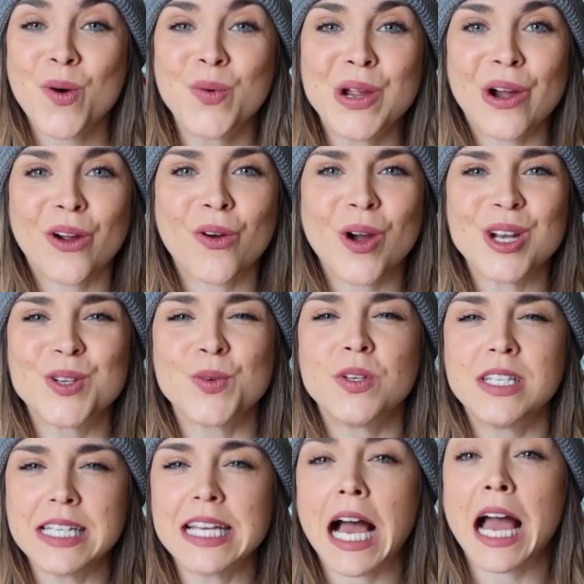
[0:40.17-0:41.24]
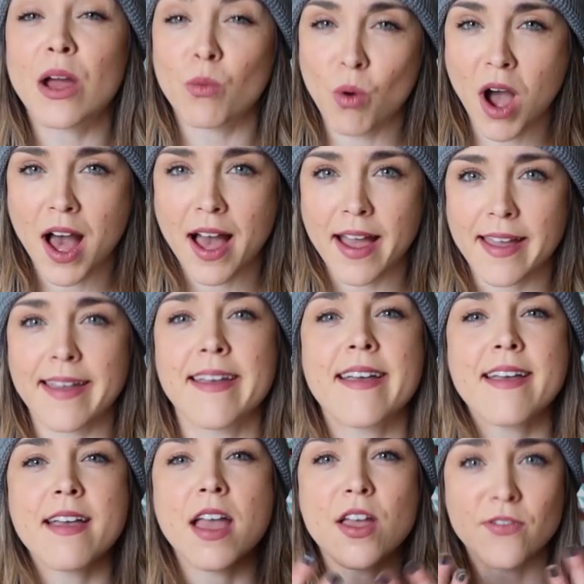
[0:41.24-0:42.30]
we are going to DIY
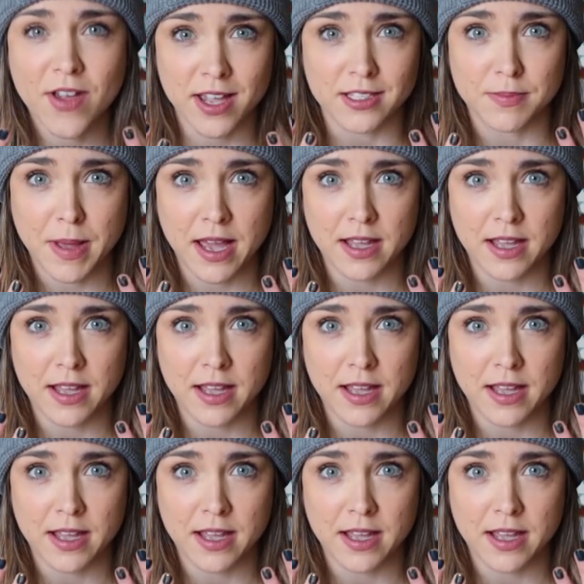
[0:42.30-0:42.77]
a face